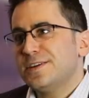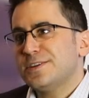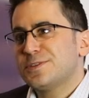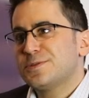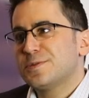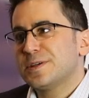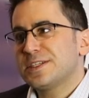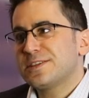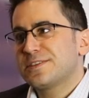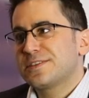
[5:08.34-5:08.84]
there's
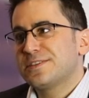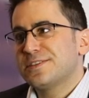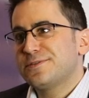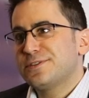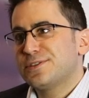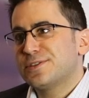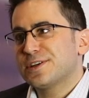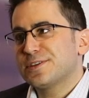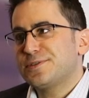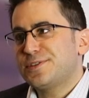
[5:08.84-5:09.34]
risks of
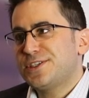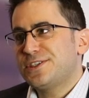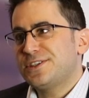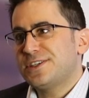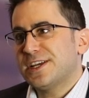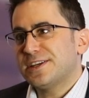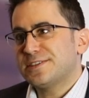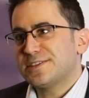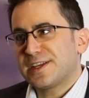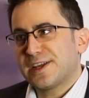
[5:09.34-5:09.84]
sort of
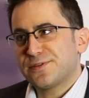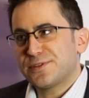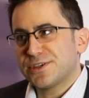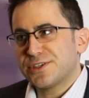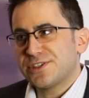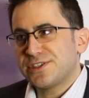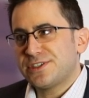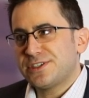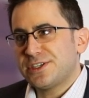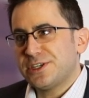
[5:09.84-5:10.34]
chasing
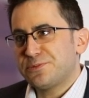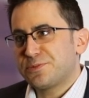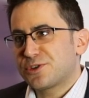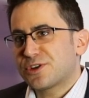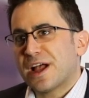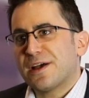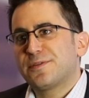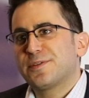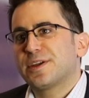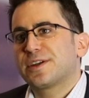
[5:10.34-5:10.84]
after cheap
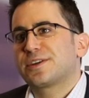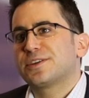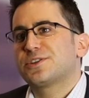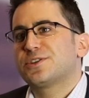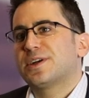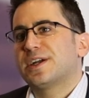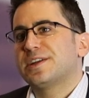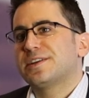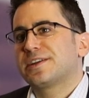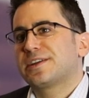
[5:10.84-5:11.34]
traffic or
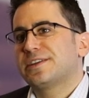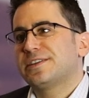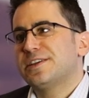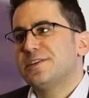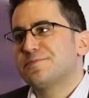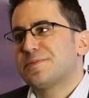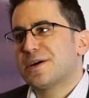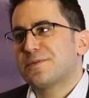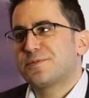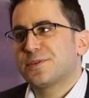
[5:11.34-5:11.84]
trying to
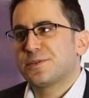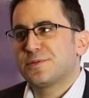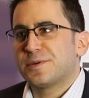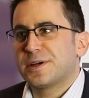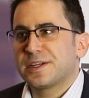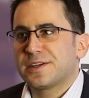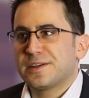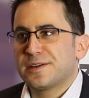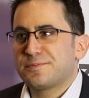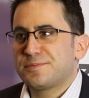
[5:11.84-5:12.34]
keep up with
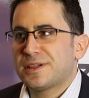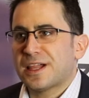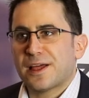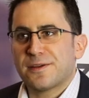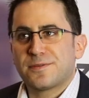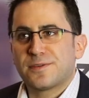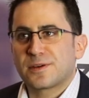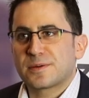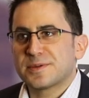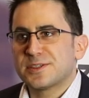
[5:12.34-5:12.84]
what a
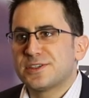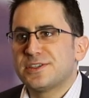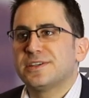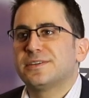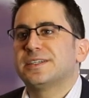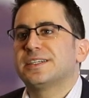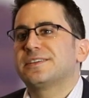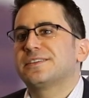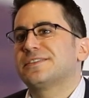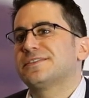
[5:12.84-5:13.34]
platform is
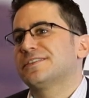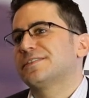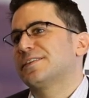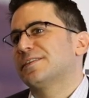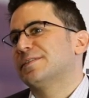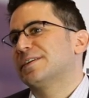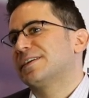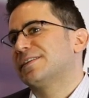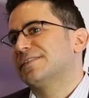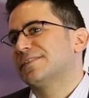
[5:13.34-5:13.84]
doing, so
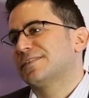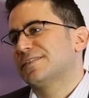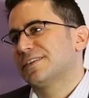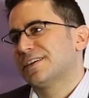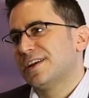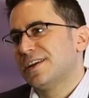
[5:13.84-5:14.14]
going